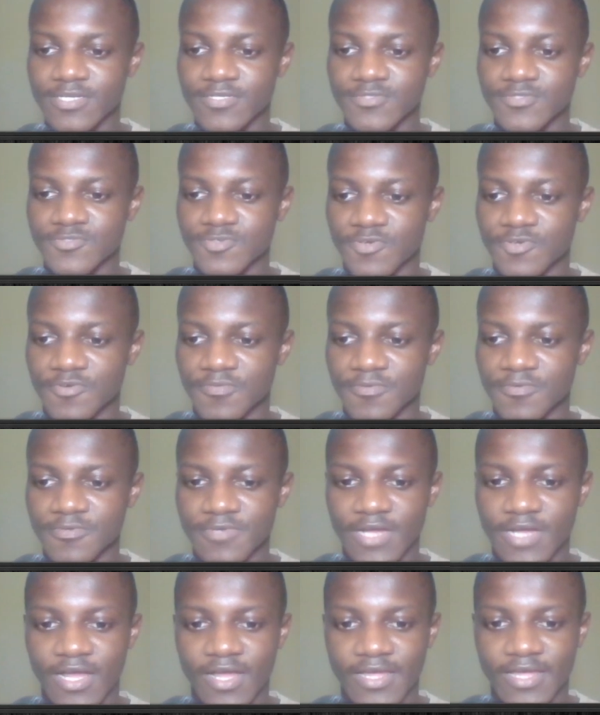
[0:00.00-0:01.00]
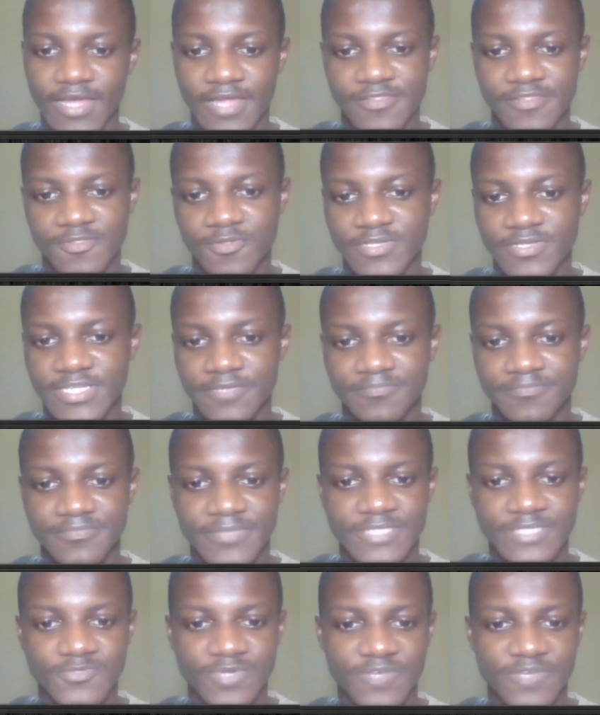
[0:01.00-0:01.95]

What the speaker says: So I thought the best